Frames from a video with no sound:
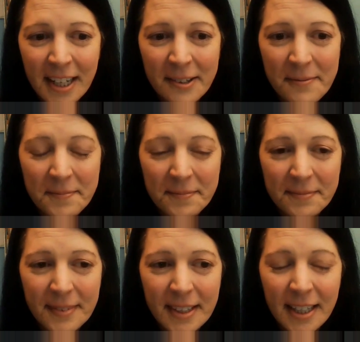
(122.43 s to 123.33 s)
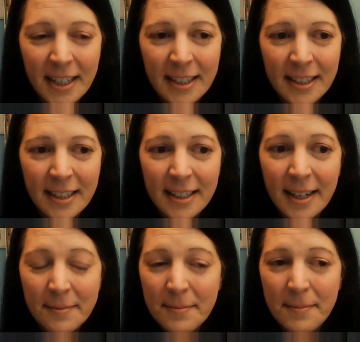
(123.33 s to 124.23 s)
yeah yeah and
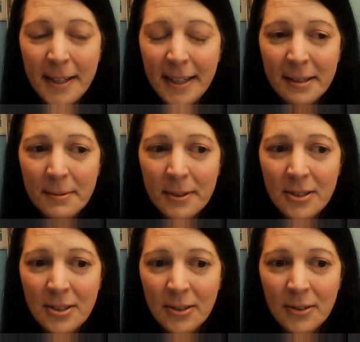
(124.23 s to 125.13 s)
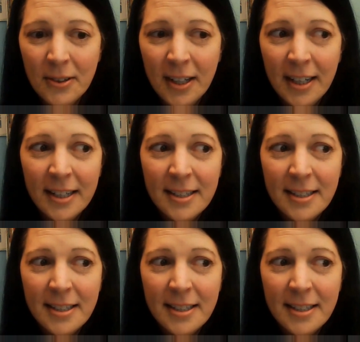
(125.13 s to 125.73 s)
yeah being able to